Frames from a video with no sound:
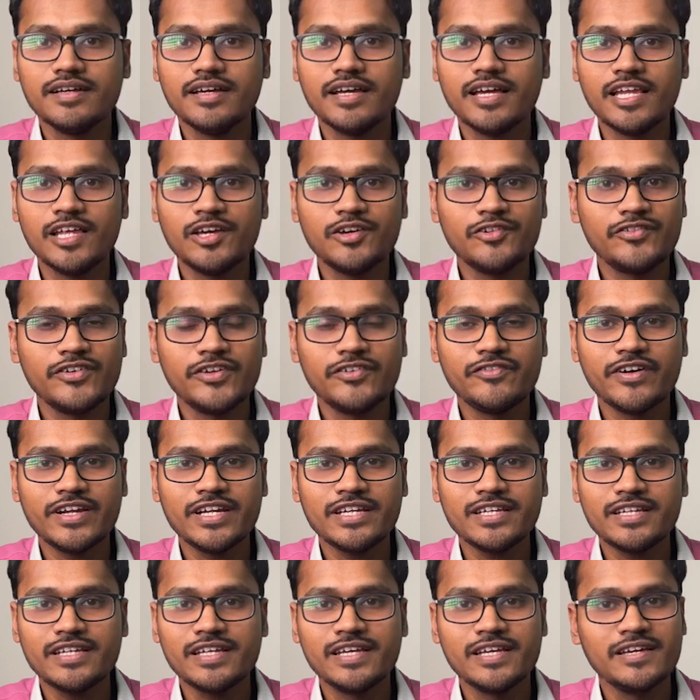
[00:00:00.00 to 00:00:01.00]
Hello
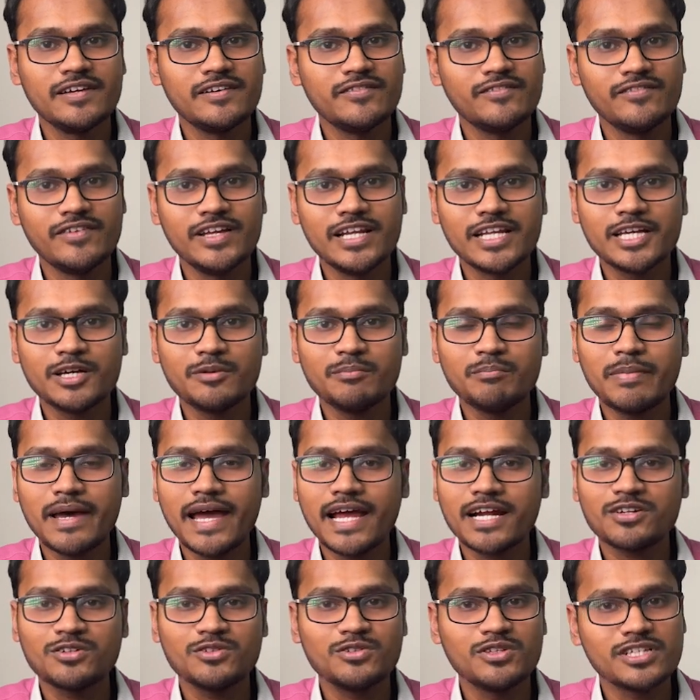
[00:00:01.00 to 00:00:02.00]
everyone, welcome
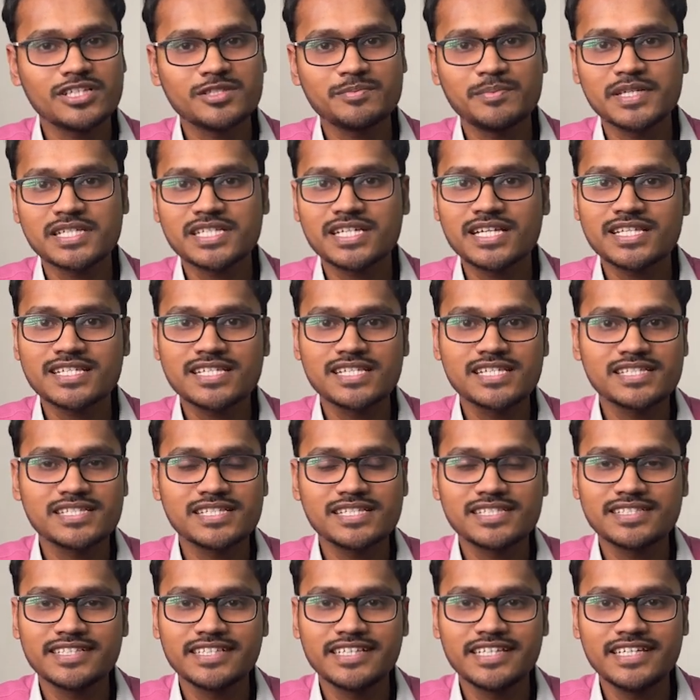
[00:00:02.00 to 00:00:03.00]
back to the special
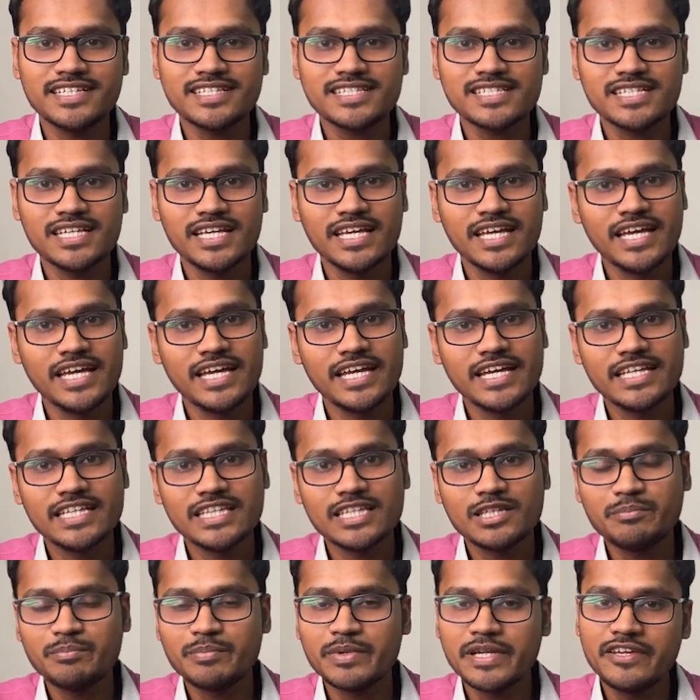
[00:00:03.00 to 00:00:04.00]
senses series.
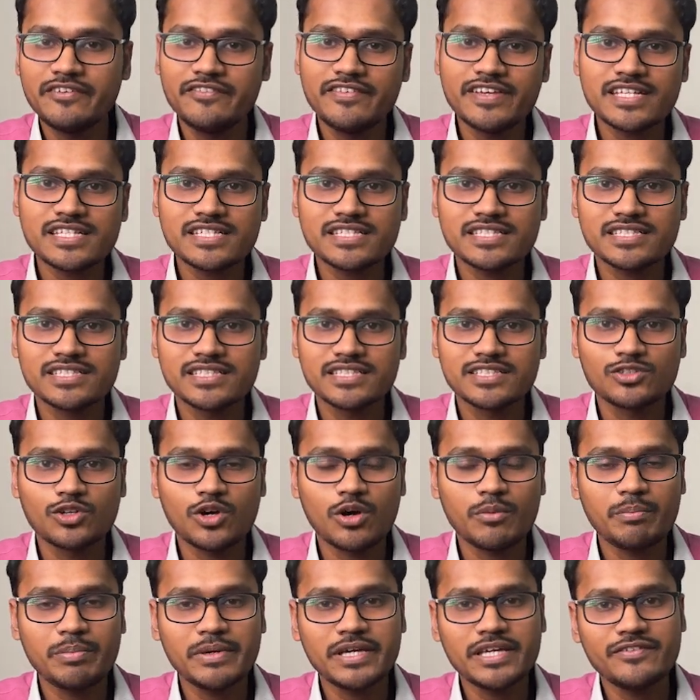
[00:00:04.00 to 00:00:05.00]
In the previous
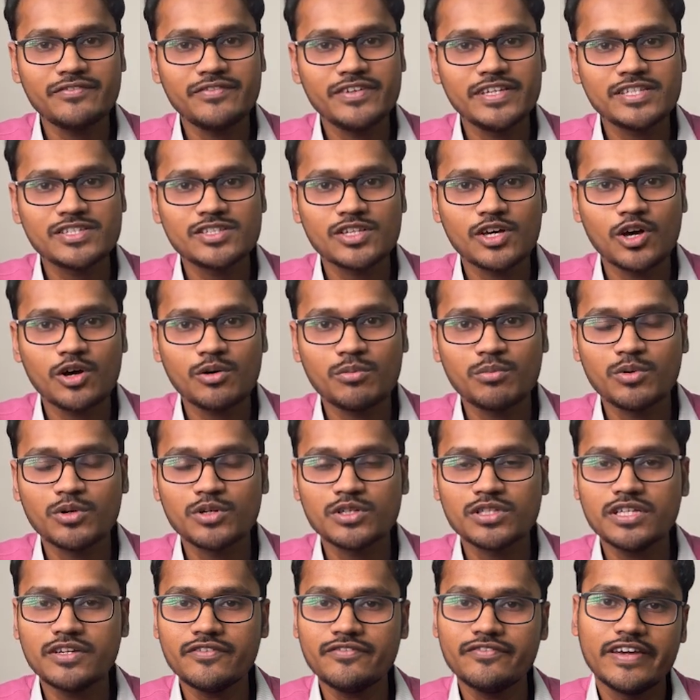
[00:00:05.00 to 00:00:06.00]
topic, we saw
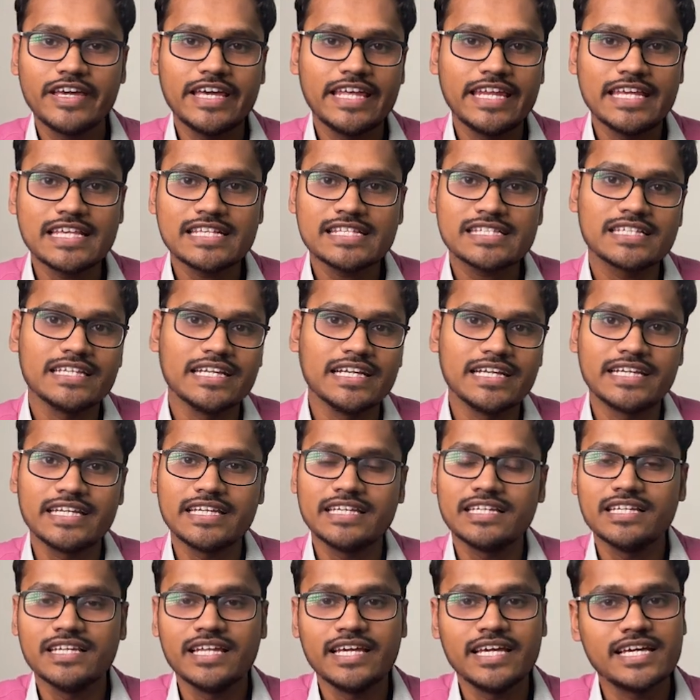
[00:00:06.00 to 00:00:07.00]
about the various
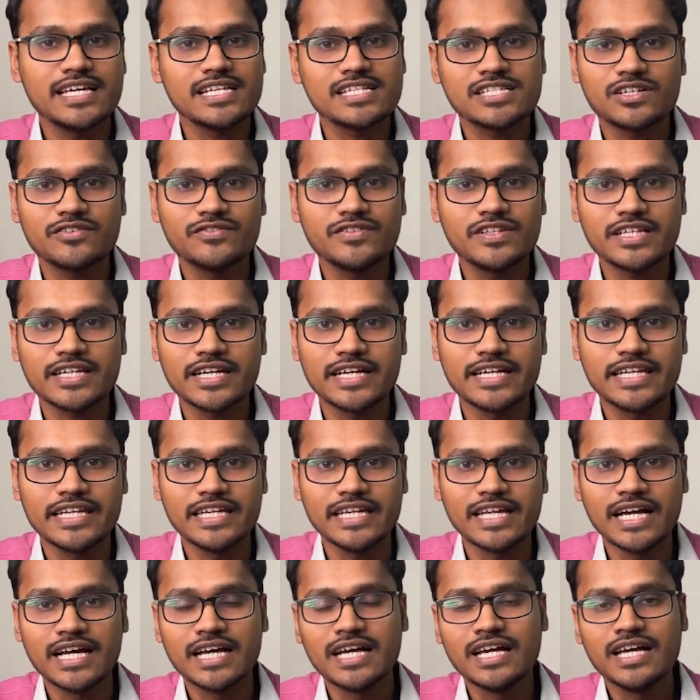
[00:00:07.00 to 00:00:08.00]
layers of the
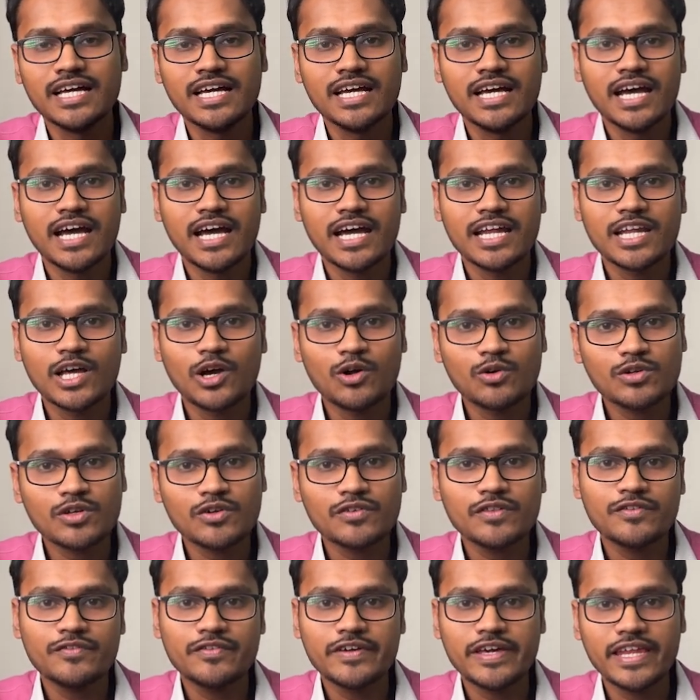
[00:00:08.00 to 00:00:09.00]
retina. And out
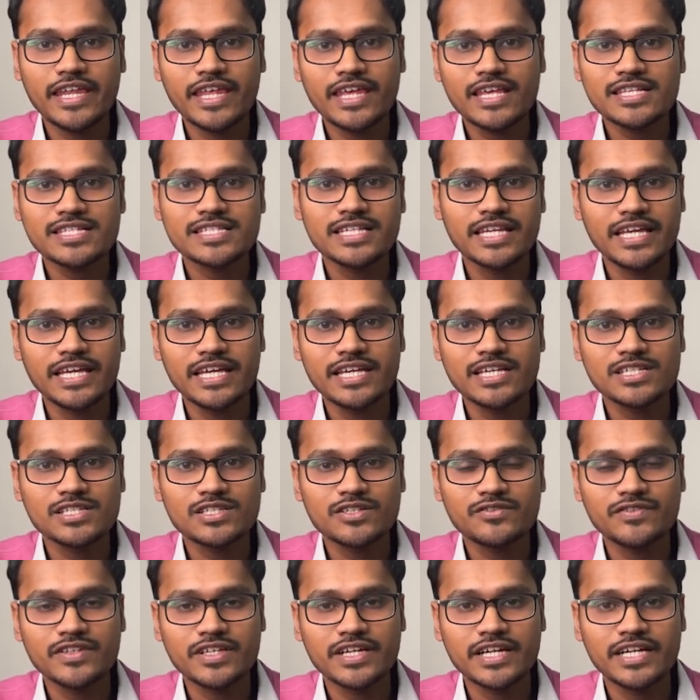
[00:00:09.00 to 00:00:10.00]
of the various layers
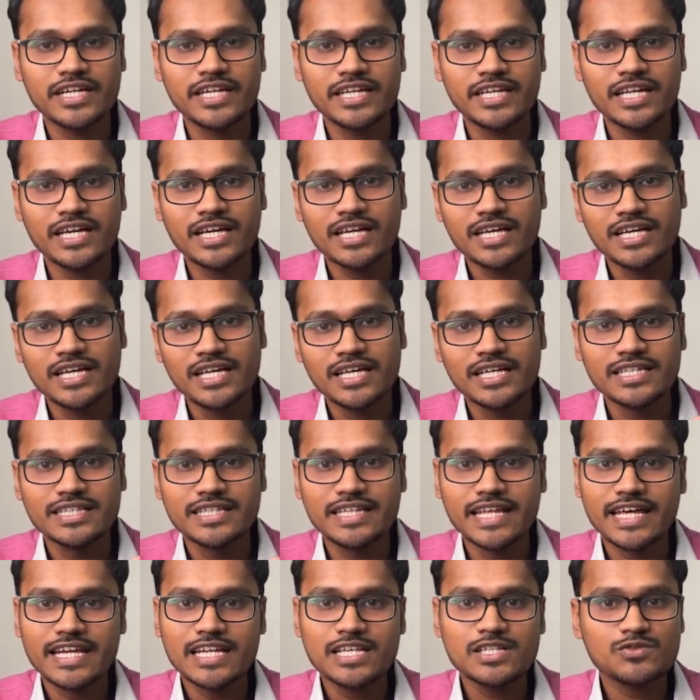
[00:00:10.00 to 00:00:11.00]
of the retina,
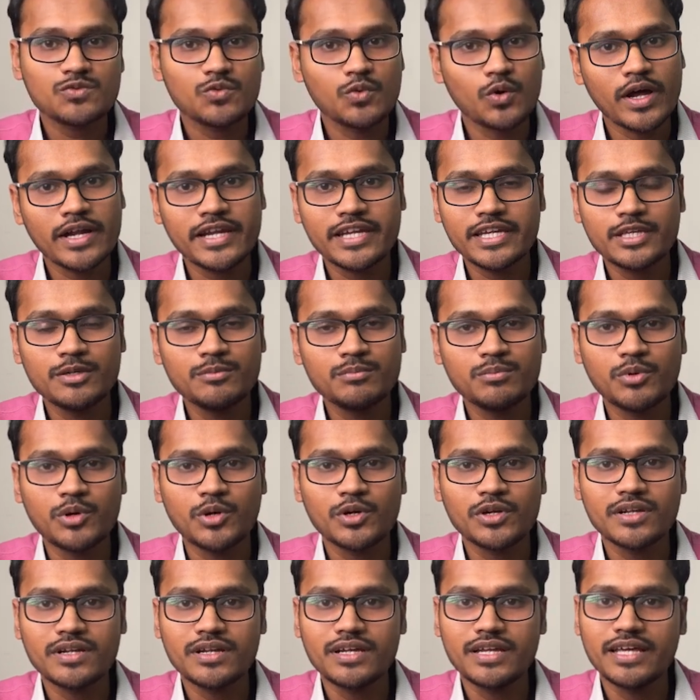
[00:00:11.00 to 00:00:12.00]
there is one
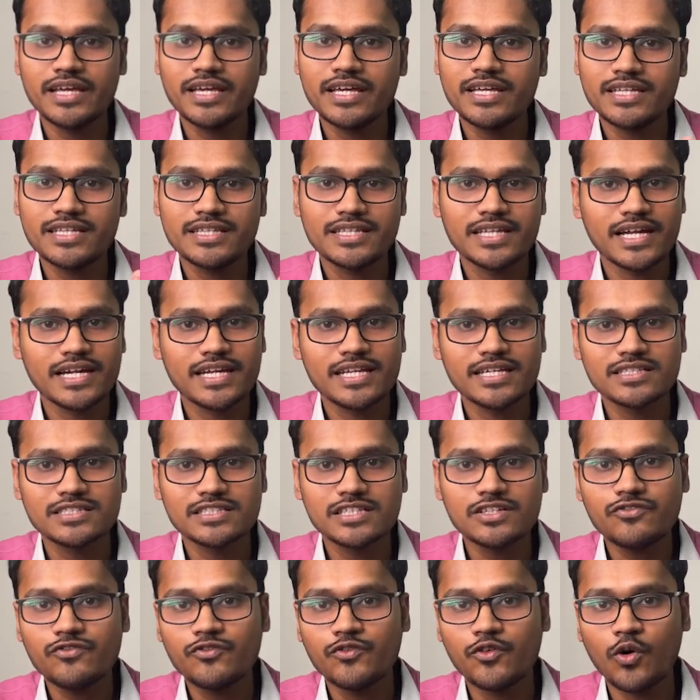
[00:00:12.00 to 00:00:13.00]
important layer, that is
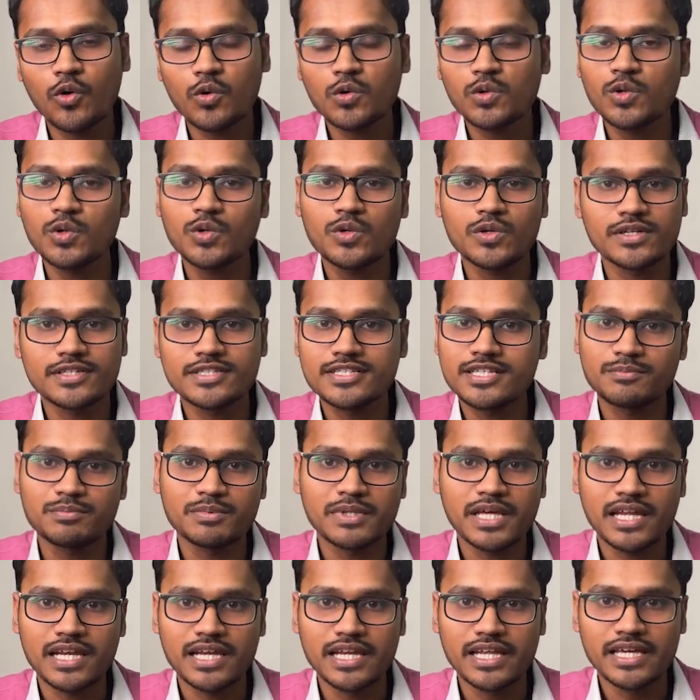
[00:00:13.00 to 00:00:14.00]
the
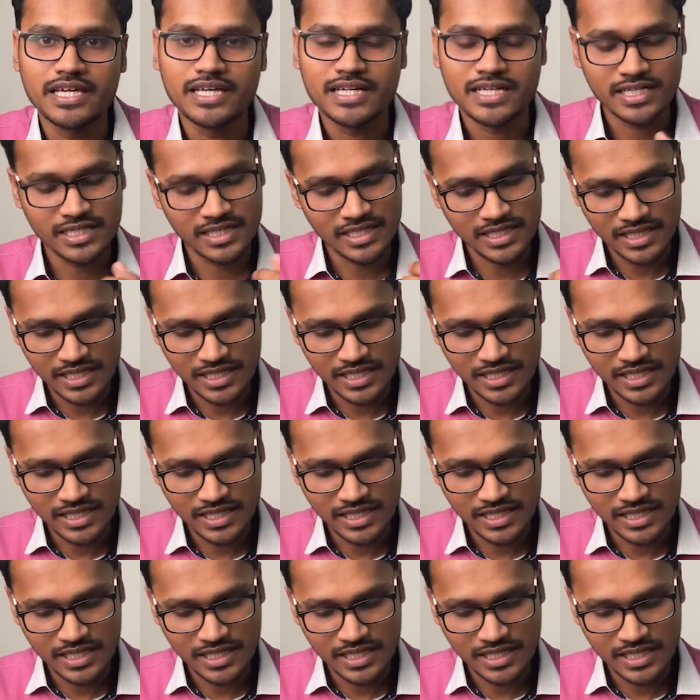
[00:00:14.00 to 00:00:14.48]
photoreceptor layer.